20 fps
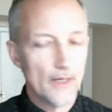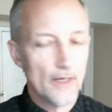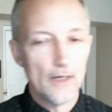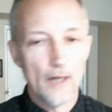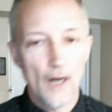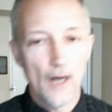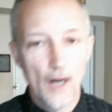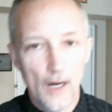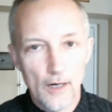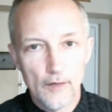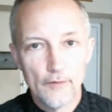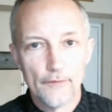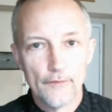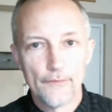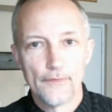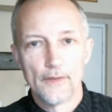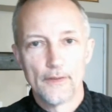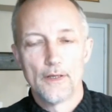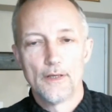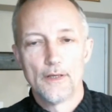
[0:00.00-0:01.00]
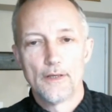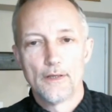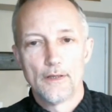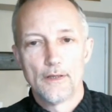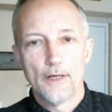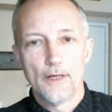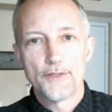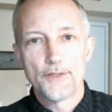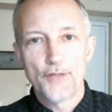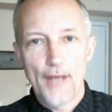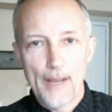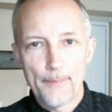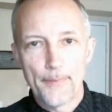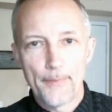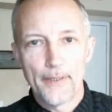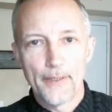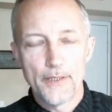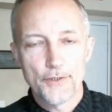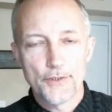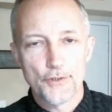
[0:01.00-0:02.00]
of a
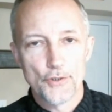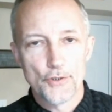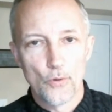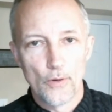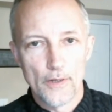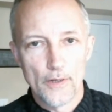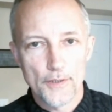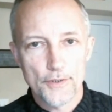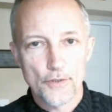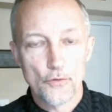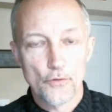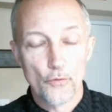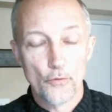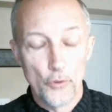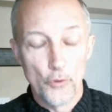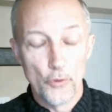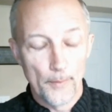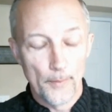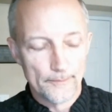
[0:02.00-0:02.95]
Japanese tourist group.